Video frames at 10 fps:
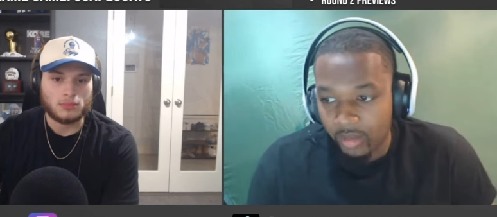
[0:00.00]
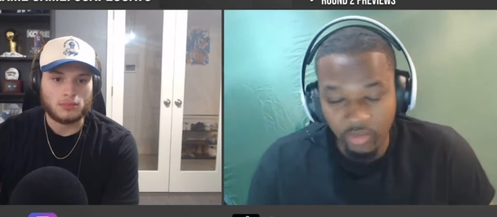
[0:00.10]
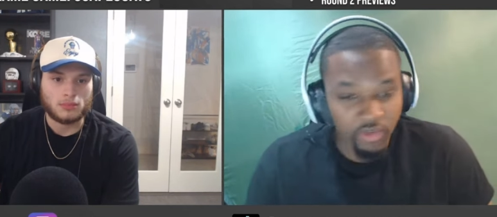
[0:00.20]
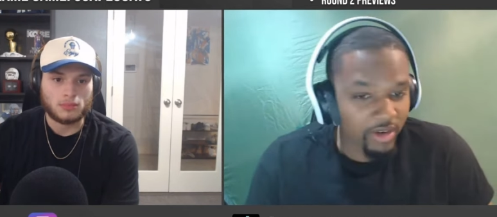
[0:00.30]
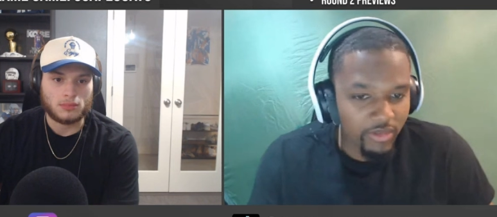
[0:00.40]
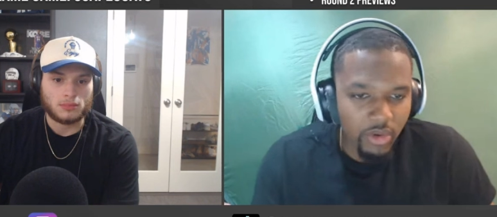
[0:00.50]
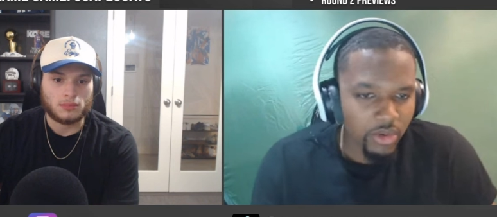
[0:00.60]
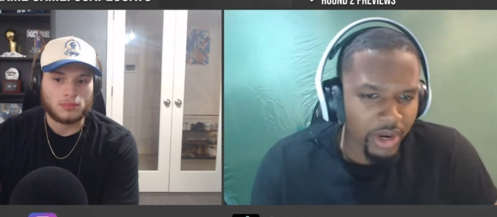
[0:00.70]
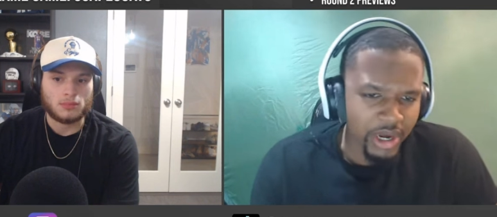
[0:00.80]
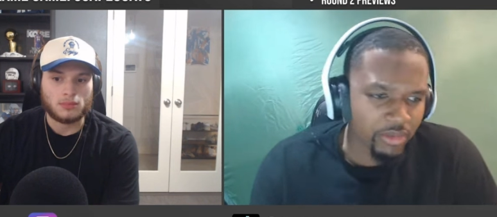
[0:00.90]
Speaker 1: But Frank
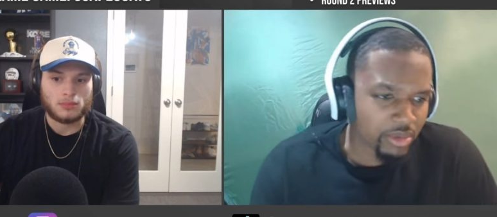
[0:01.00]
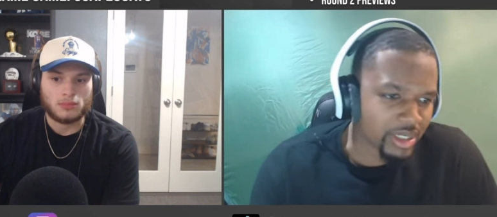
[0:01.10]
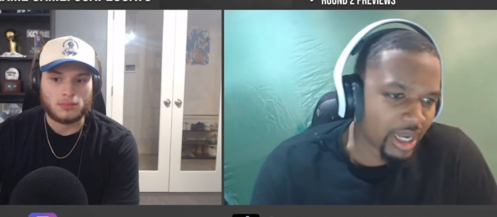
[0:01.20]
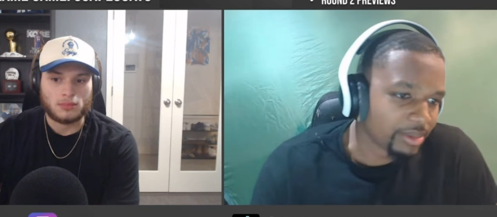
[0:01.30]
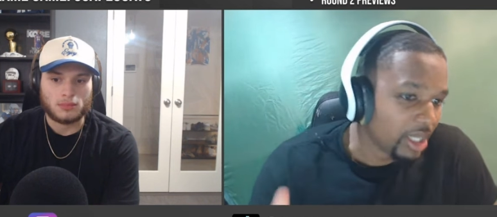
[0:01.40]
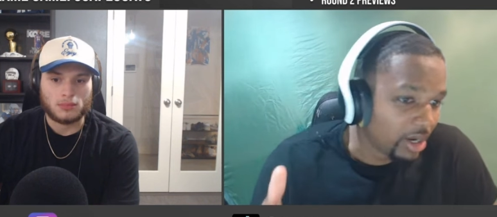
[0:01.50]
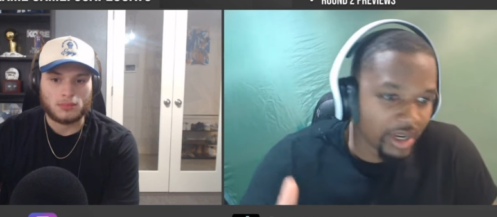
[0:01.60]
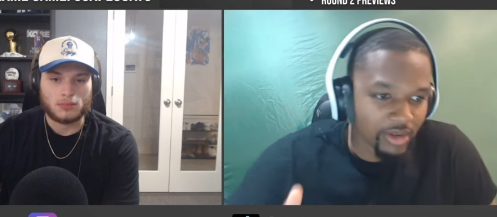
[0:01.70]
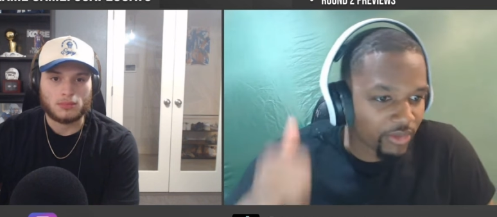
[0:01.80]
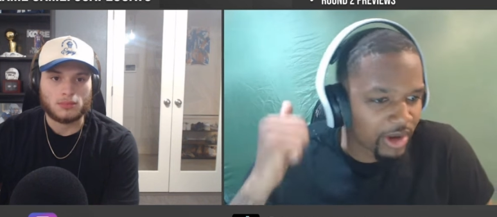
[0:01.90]
Vogel, I never was like, oh,
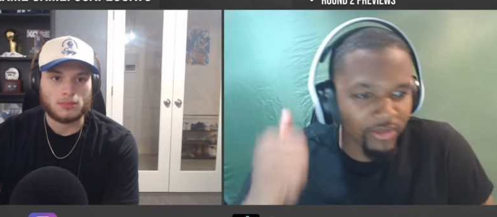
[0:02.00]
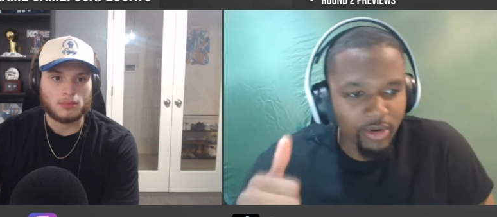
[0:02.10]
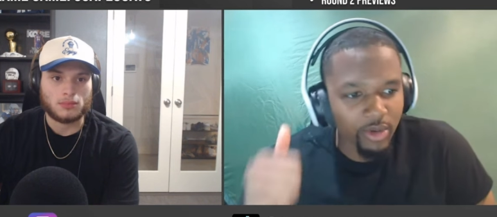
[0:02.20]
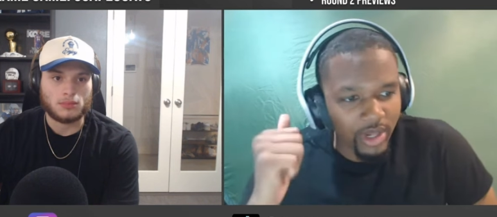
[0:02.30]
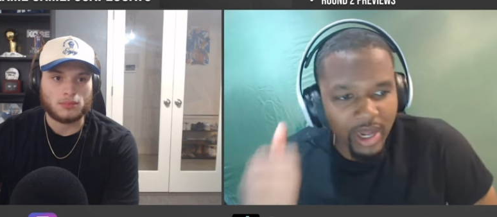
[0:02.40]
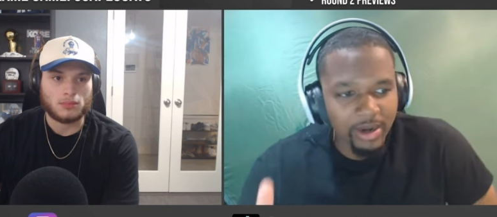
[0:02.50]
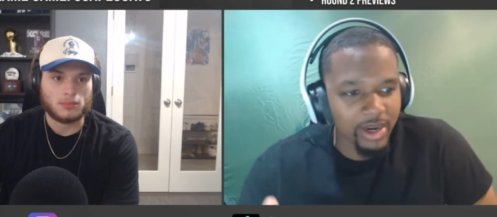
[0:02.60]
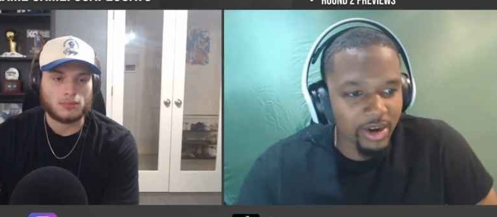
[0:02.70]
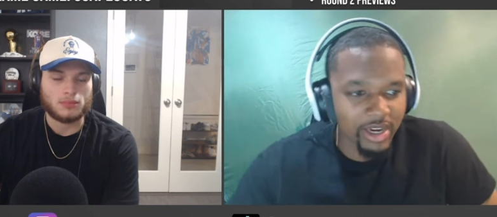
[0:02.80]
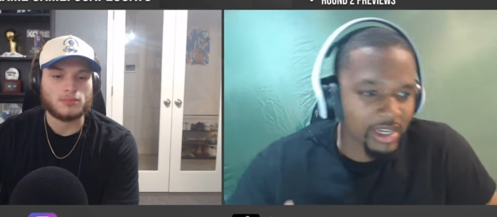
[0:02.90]
get Frank Vogel out of
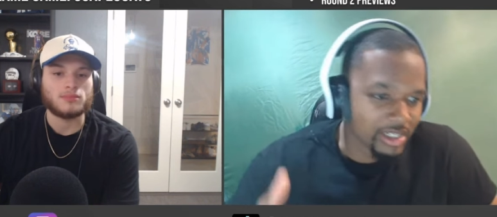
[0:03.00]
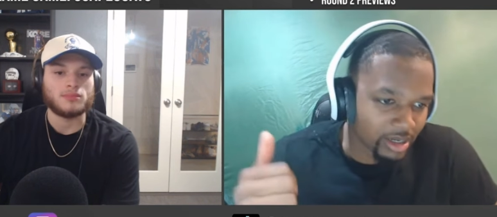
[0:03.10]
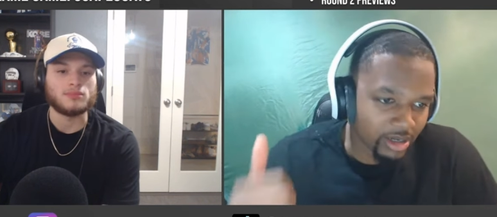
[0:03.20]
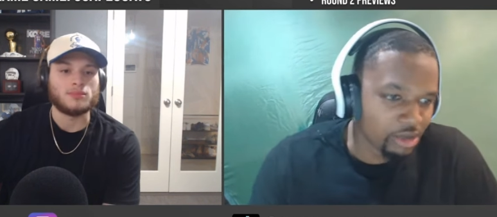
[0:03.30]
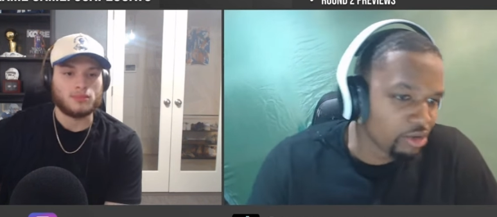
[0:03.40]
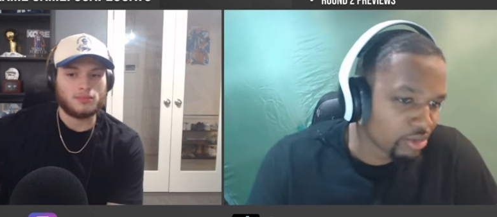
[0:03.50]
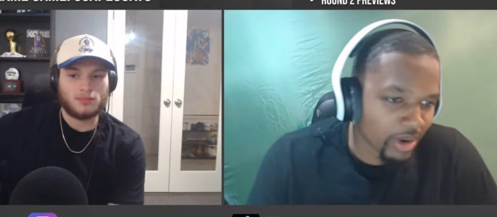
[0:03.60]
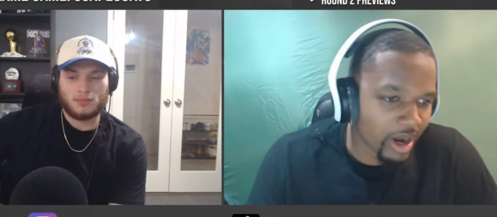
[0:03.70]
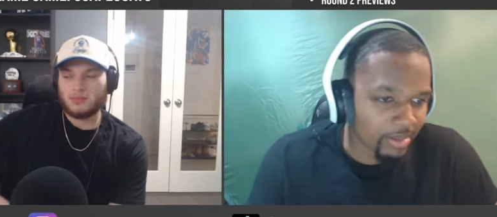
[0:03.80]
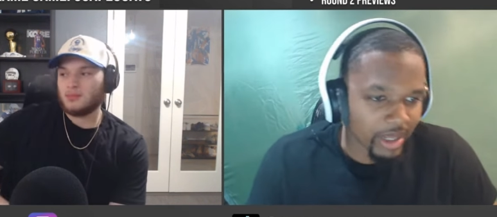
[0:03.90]
here. He's a huge mm-hmm.
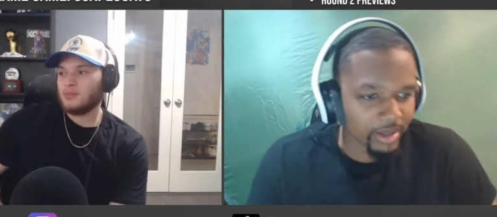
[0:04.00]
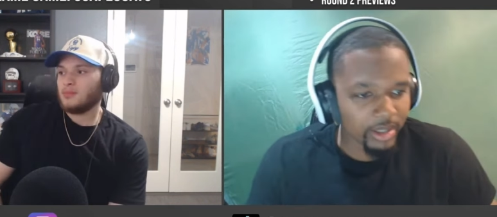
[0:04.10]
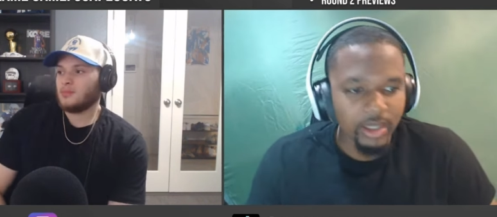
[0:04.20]
problem. Like,